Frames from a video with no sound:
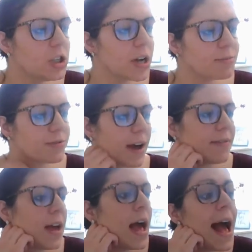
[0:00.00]
Chapter 5.
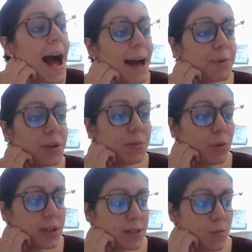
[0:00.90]
I'm going to
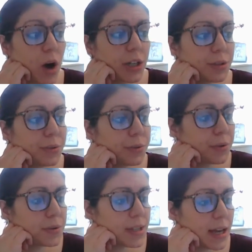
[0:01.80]
boil some water, Ruth
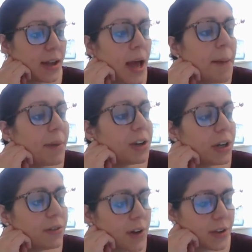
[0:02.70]
Rose said. My
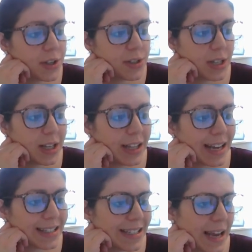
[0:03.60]
grandfather used to
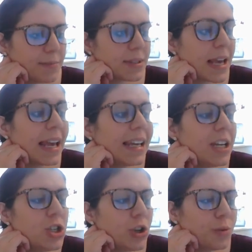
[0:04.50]
collect stamps.
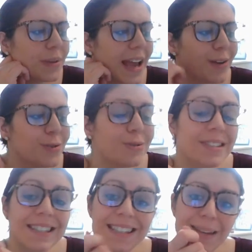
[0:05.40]
He showed me how to
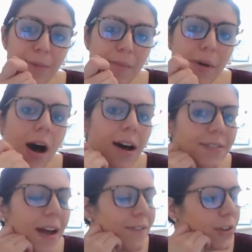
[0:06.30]
steam them
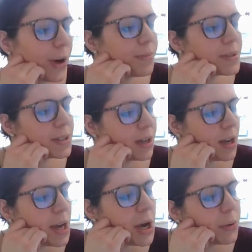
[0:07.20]
off envelopes.
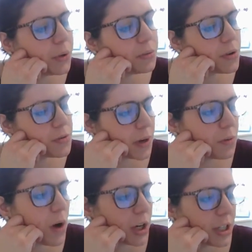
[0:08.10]
Ruth Rose
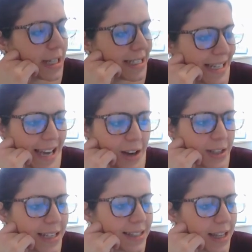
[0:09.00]
ran water in the tea kettle
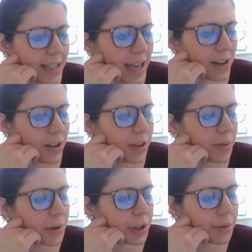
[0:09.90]
and set the kettle on the
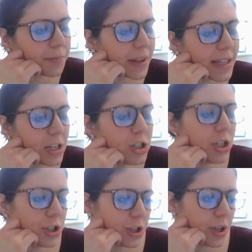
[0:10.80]
burner. Then she
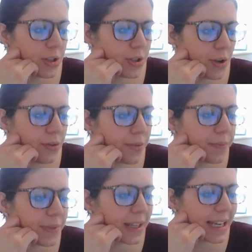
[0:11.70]
turned on the stove.
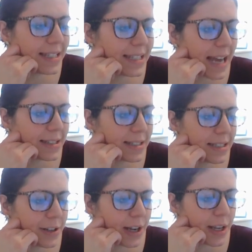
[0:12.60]
The kids sat and
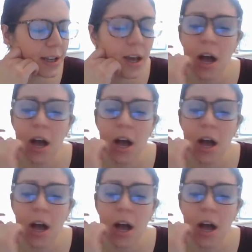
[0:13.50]
stared at it.